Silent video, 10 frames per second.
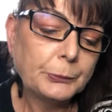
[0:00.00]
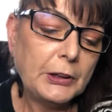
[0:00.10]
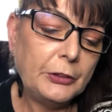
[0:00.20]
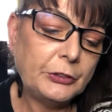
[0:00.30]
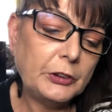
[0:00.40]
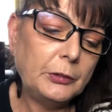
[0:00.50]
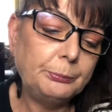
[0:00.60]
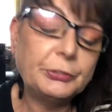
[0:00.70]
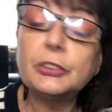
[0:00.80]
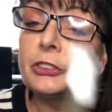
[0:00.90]
It's a
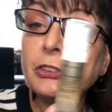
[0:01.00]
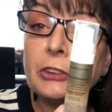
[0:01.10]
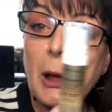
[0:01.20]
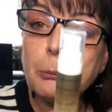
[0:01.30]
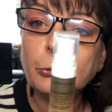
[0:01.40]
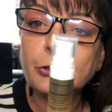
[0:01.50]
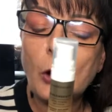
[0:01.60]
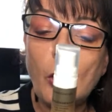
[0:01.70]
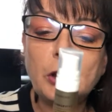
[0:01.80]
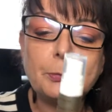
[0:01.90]
sample
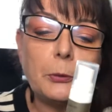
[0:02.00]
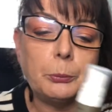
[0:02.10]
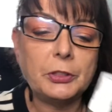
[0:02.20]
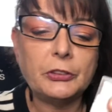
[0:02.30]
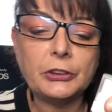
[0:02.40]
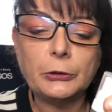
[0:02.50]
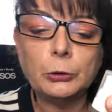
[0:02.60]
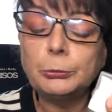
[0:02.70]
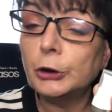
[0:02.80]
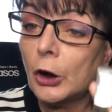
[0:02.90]
size, but with the
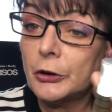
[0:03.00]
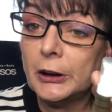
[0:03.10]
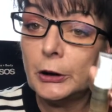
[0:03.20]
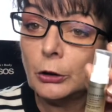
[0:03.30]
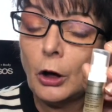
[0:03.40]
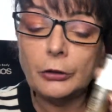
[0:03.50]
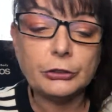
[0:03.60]
serum you don't need a lot,